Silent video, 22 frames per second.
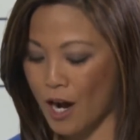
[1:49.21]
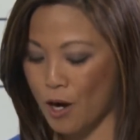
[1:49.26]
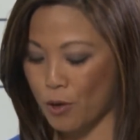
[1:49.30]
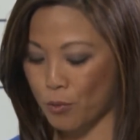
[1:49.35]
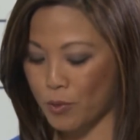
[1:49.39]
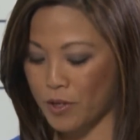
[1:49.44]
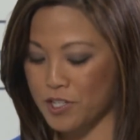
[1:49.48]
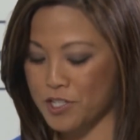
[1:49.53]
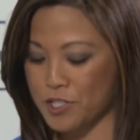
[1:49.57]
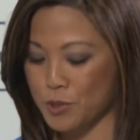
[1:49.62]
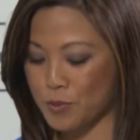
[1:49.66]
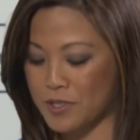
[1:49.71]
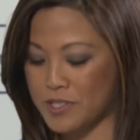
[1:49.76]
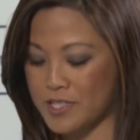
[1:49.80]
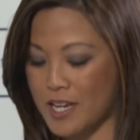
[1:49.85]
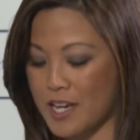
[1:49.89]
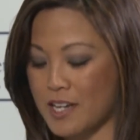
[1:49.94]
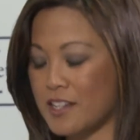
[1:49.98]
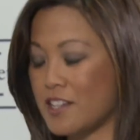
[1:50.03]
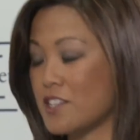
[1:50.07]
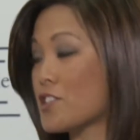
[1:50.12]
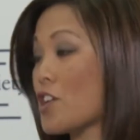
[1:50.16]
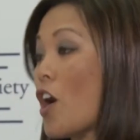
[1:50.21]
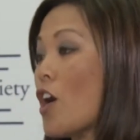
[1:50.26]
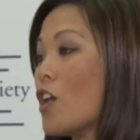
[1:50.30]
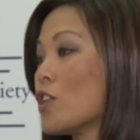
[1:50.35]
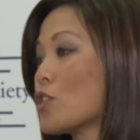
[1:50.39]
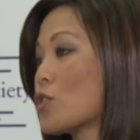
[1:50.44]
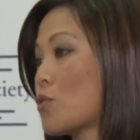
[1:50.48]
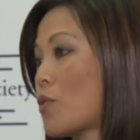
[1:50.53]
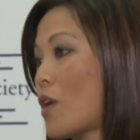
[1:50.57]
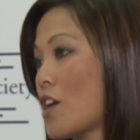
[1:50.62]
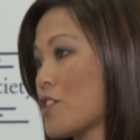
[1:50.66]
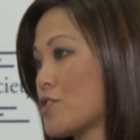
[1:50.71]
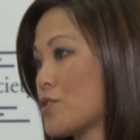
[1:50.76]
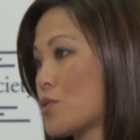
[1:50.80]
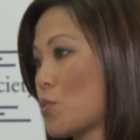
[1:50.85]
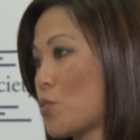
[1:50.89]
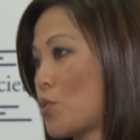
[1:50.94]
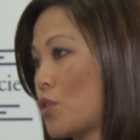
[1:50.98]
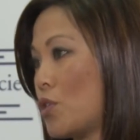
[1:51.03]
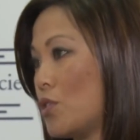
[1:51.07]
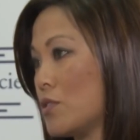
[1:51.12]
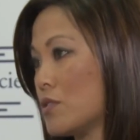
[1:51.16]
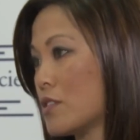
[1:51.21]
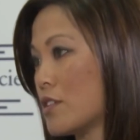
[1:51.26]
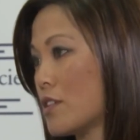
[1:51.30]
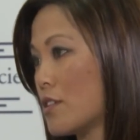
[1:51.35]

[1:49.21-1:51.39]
outreach to attendees all across the world.